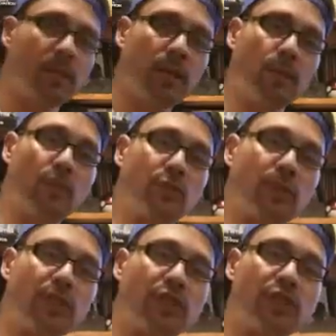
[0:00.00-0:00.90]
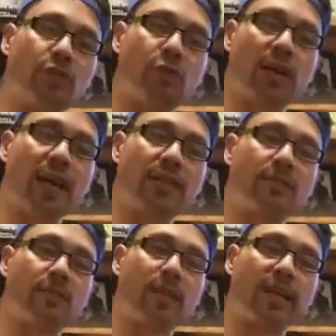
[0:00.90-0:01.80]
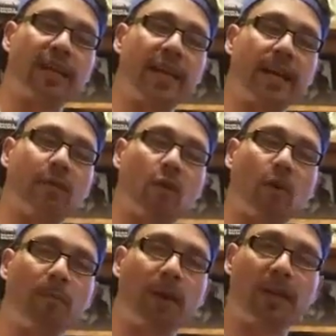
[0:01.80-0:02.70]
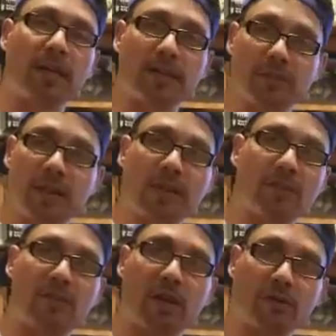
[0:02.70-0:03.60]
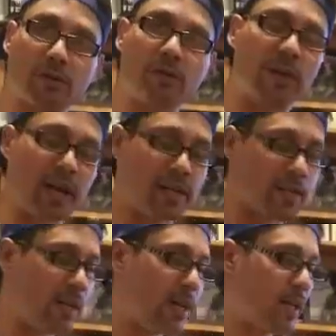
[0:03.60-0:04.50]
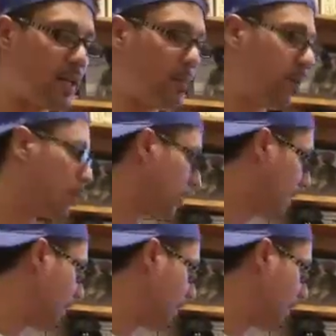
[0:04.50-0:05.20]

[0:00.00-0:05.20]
which is utilized to play a game called Bug Hunt. I'll show you guys in a bit what that